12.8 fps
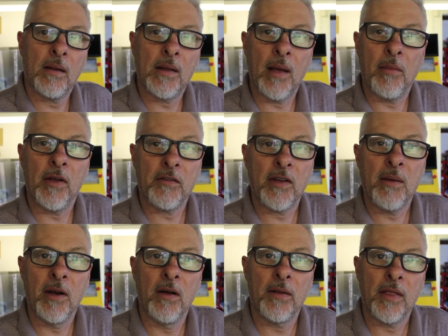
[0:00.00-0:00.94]
That might
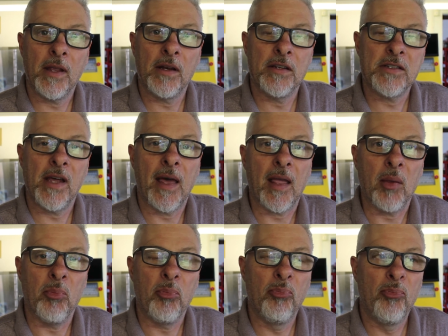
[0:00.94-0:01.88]
seem an odd thing to
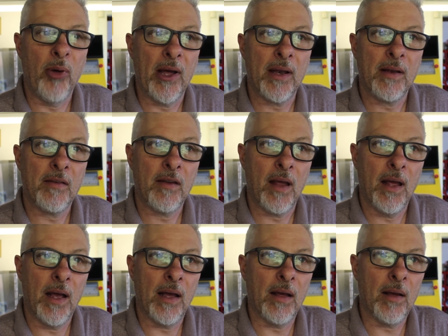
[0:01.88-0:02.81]
say, but
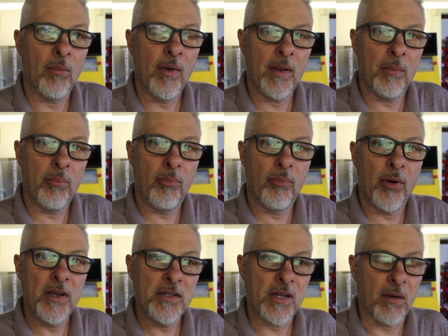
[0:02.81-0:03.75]
uh, with a
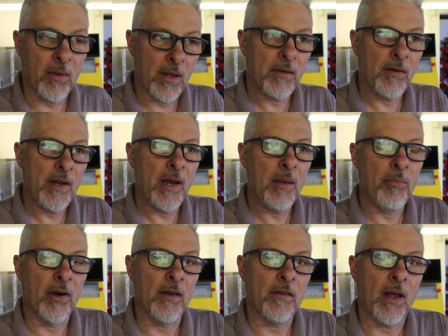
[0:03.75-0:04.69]
printer, with a 3D
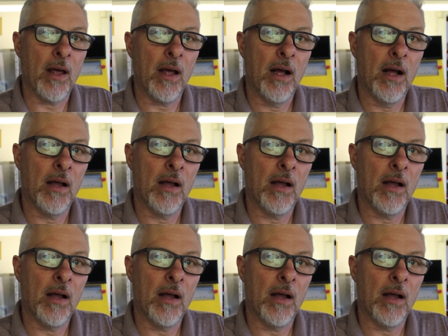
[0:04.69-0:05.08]
printer,